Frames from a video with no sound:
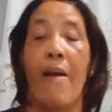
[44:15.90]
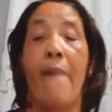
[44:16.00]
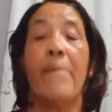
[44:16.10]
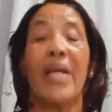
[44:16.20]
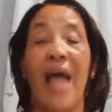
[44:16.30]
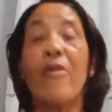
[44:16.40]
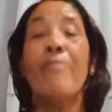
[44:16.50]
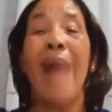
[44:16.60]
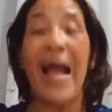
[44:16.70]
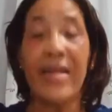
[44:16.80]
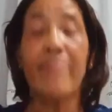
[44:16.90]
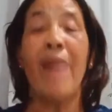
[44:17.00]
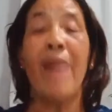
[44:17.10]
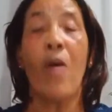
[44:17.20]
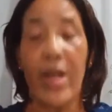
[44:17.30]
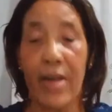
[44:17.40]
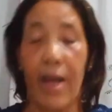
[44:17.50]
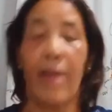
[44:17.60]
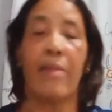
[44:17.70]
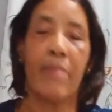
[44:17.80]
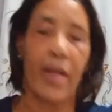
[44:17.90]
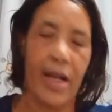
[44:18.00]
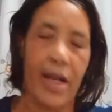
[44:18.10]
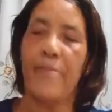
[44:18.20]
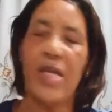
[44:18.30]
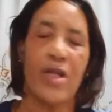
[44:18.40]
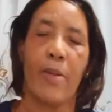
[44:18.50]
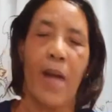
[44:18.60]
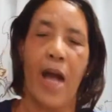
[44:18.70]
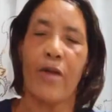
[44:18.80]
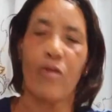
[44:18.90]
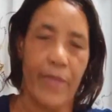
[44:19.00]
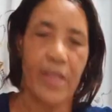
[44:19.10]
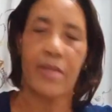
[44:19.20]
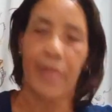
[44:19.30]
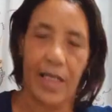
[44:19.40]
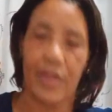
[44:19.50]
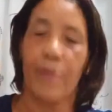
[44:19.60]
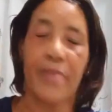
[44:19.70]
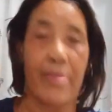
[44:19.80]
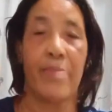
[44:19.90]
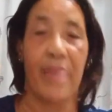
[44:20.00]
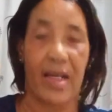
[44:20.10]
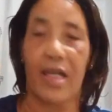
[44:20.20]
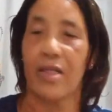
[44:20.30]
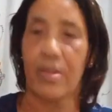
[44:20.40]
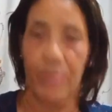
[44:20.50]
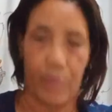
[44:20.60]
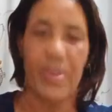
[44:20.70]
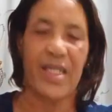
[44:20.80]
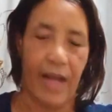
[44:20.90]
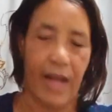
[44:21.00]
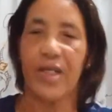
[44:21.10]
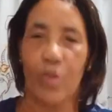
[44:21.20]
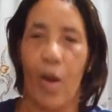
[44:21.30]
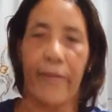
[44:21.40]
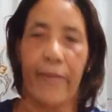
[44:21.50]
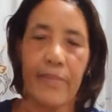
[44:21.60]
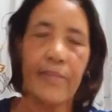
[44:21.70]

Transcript: But I've reminded Mark Wignall, and I'm not beating up Gordon Robinson, because sometimes it makes sense, you just miss it on this one.